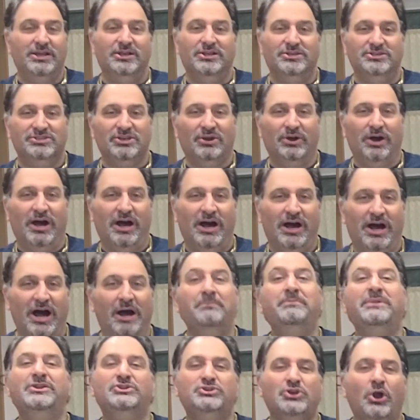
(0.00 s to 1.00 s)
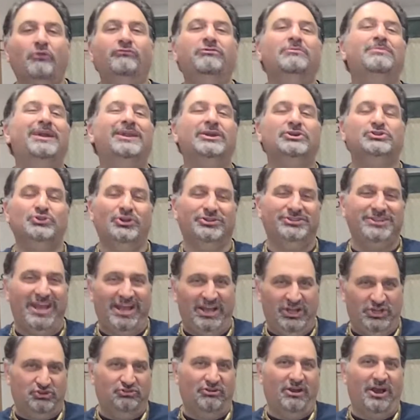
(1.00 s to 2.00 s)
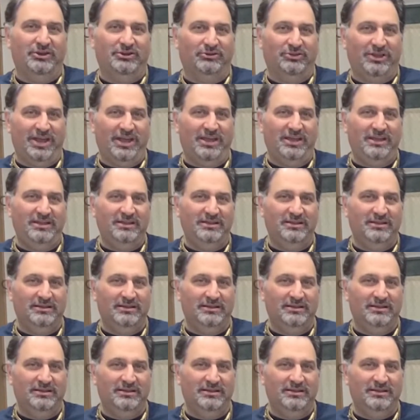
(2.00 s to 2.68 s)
So I'll meet you over by the sautéatron, okay?